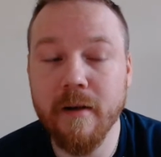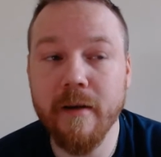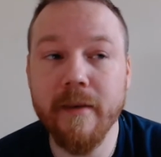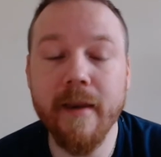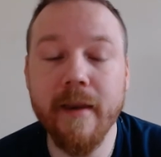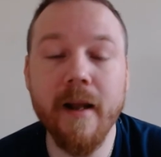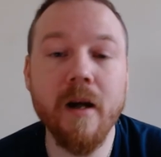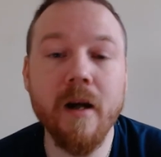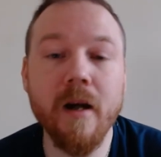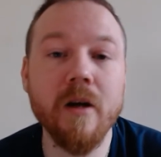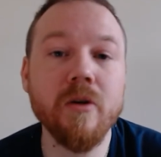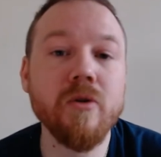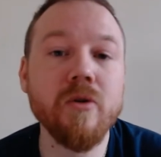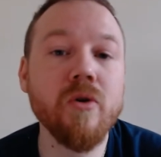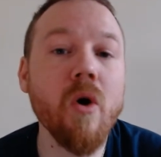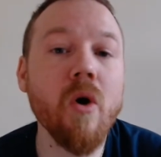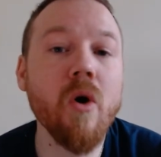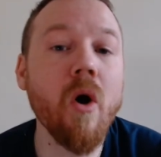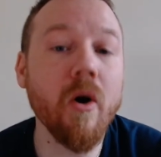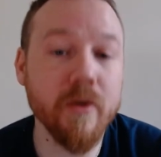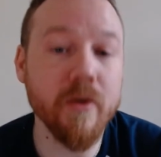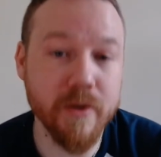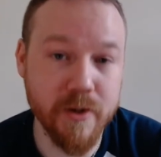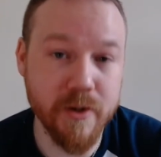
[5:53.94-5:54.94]
They are
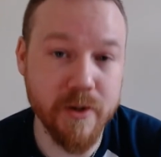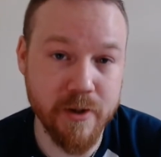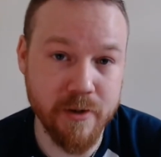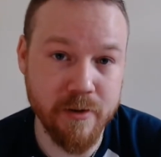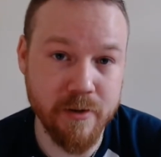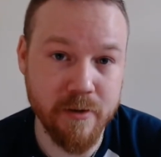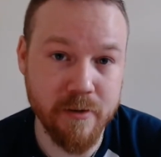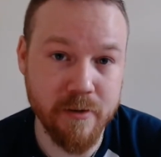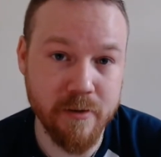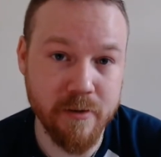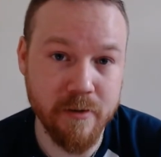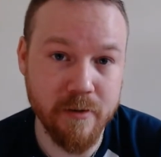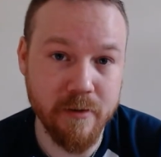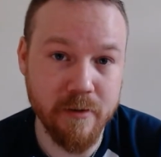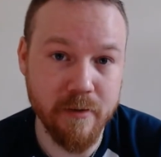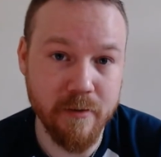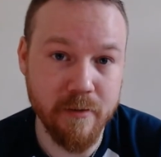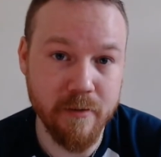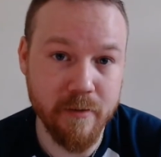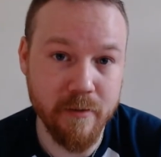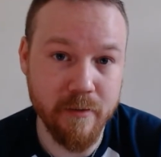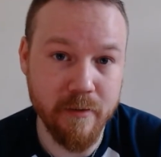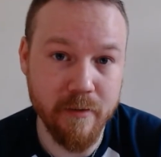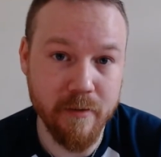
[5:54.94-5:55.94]
not
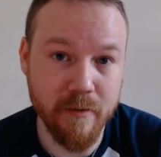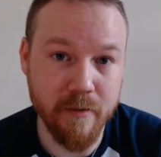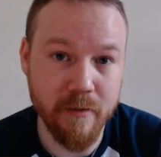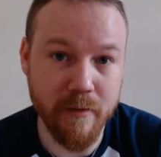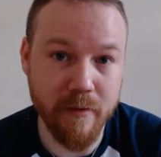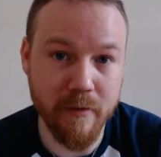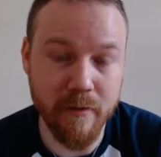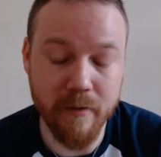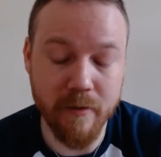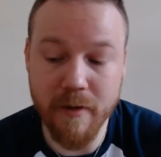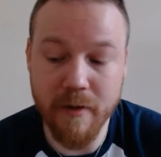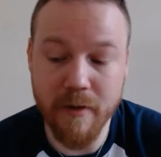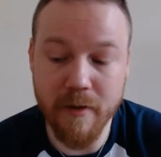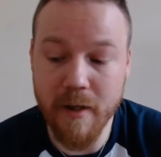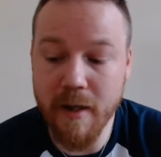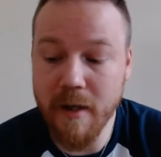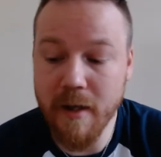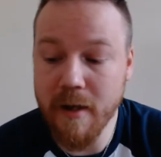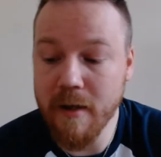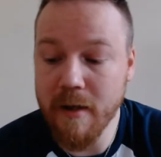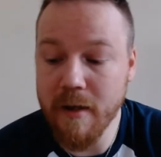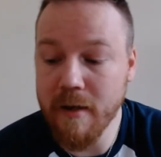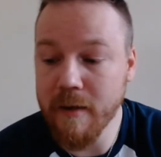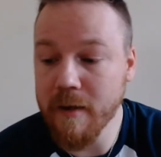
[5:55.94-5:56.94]

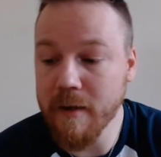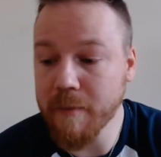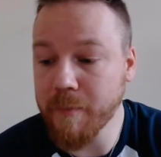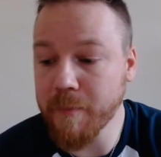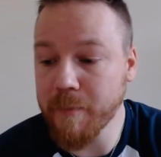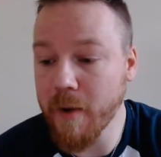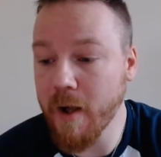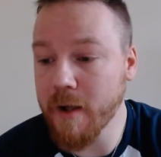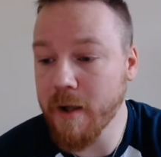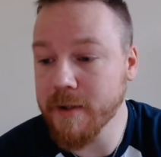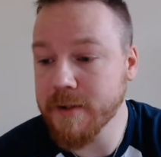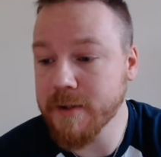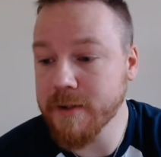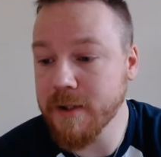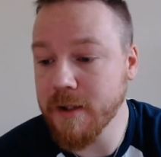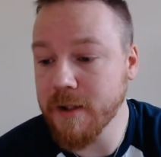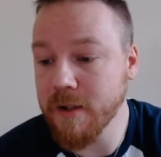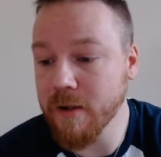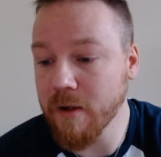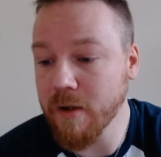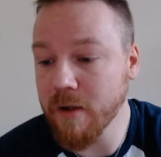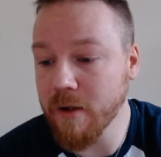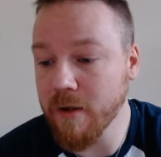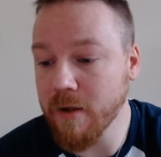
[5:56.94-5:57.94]
the
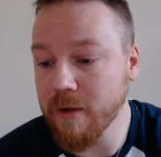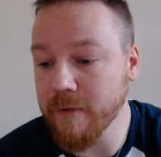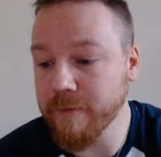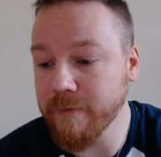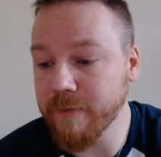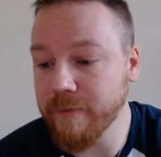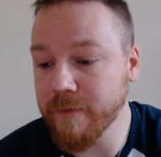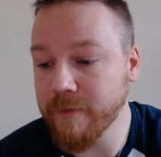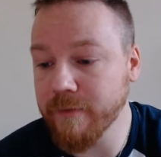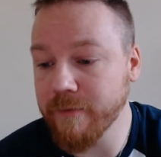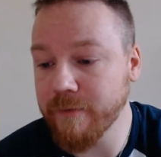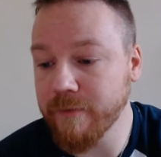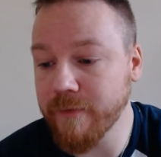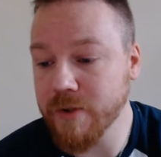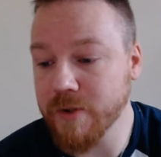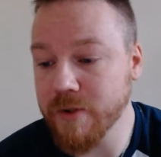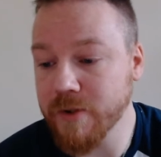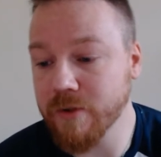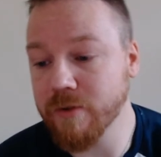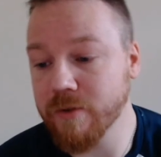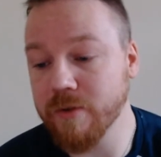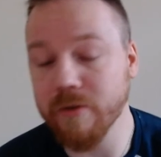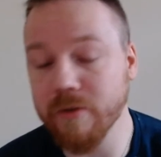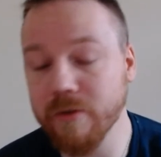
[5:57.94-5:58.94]
party of
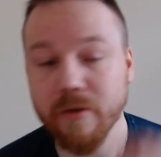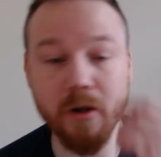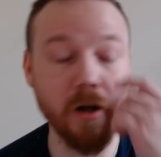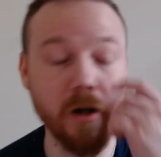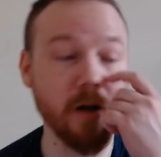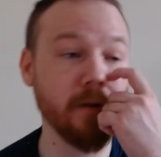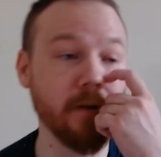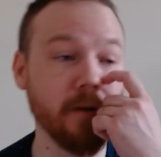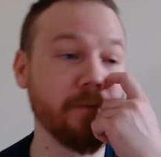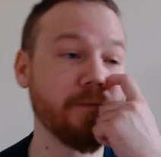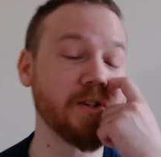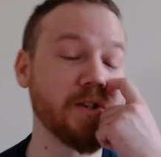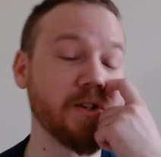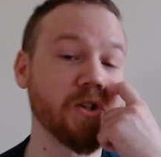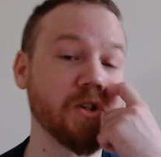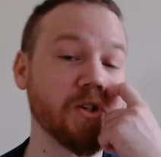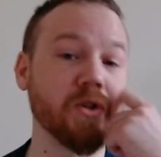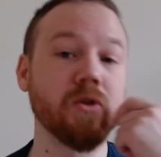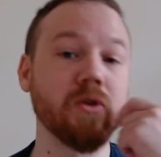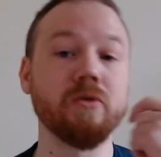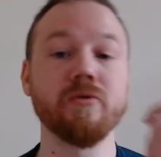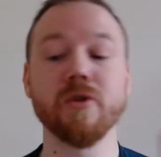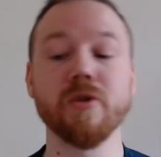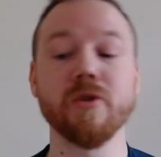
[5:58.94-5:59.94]

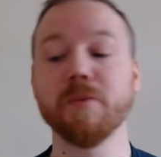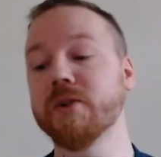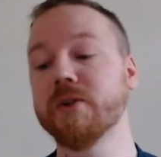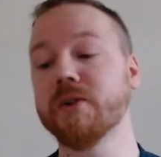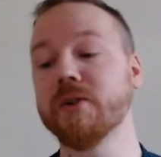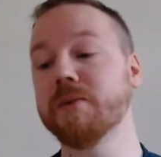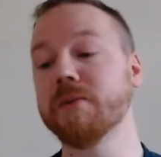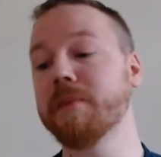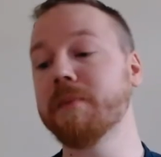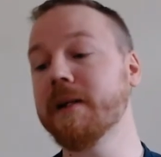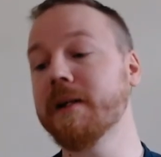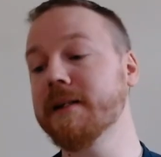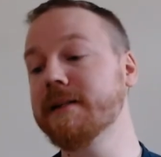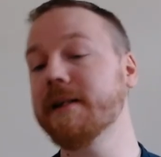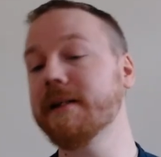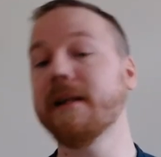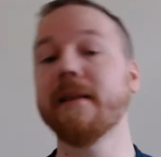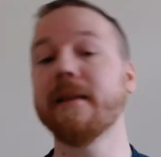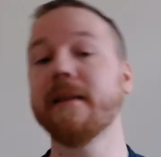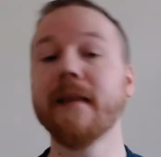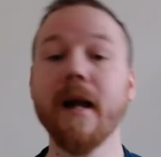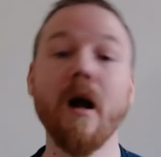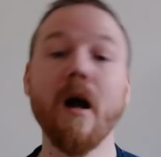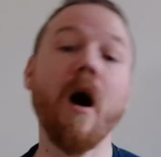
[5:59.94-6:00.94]
fiscal responsibility.
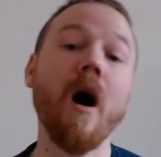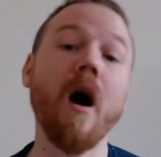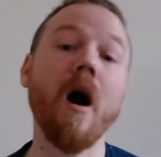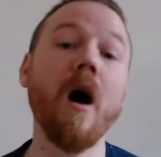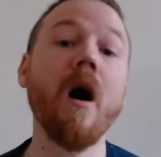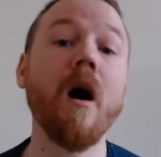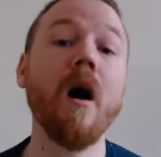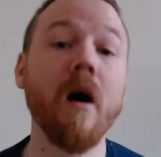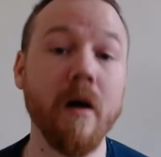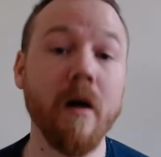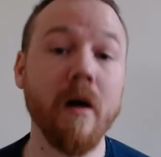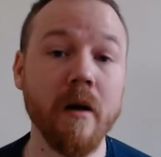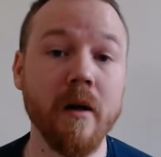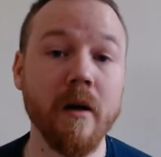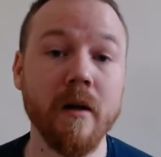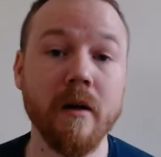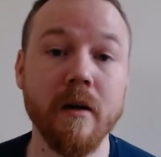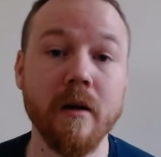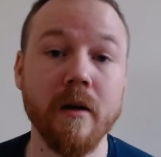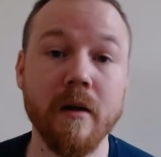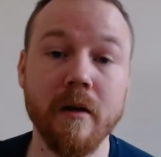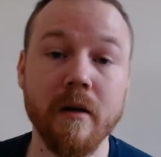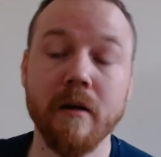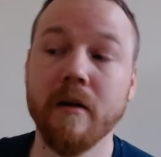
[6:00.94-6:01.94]
They are
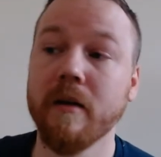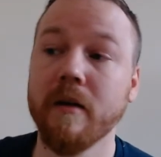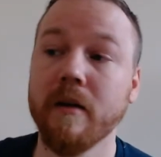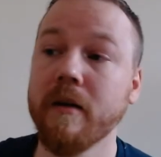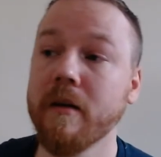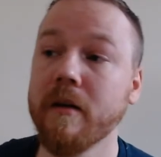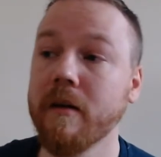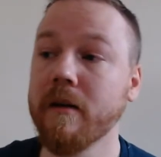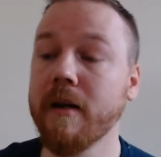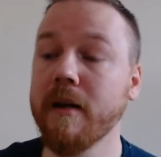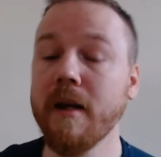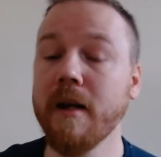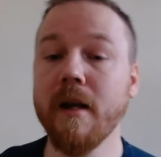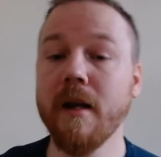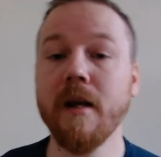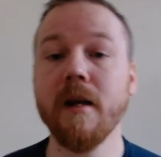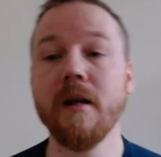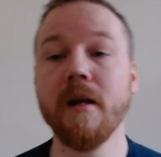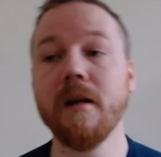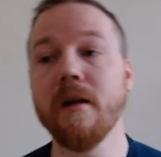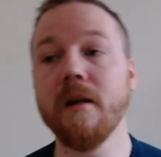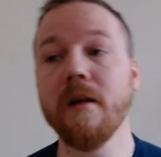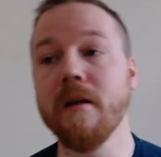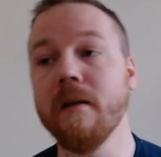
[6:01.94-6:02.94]

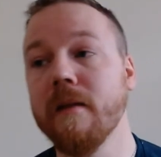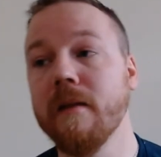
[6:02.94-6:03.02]
the